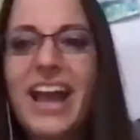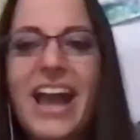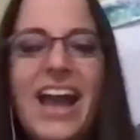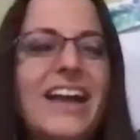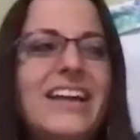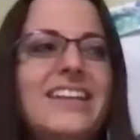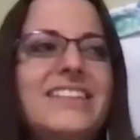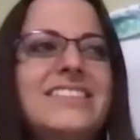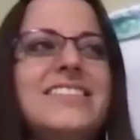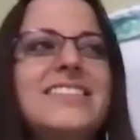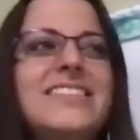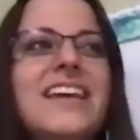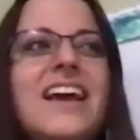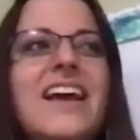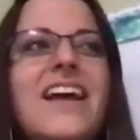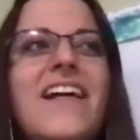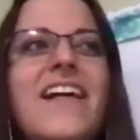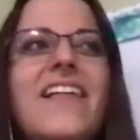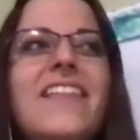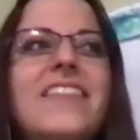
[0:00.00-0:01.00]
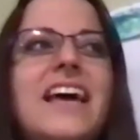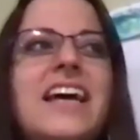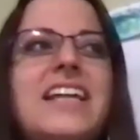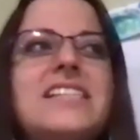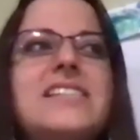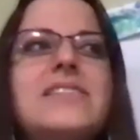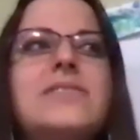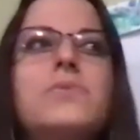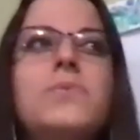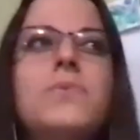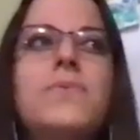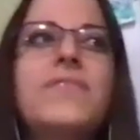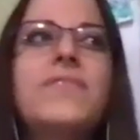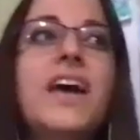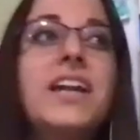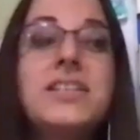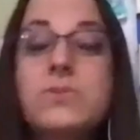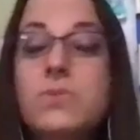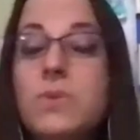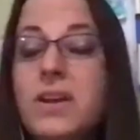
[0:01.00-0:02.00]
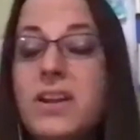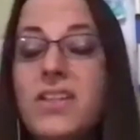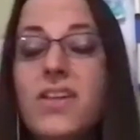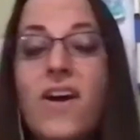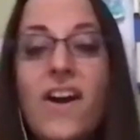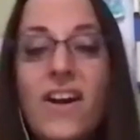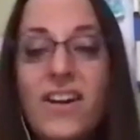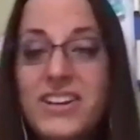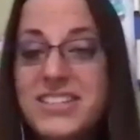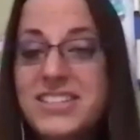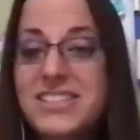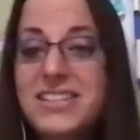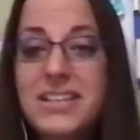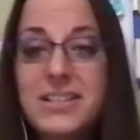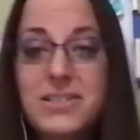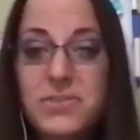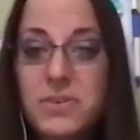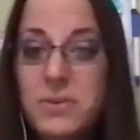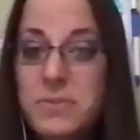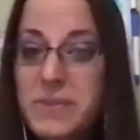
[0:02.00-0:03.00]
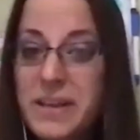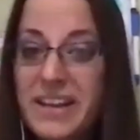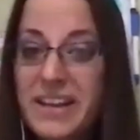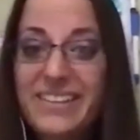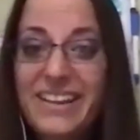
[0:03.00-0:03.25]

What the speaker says: And that is one of the hardest things for me.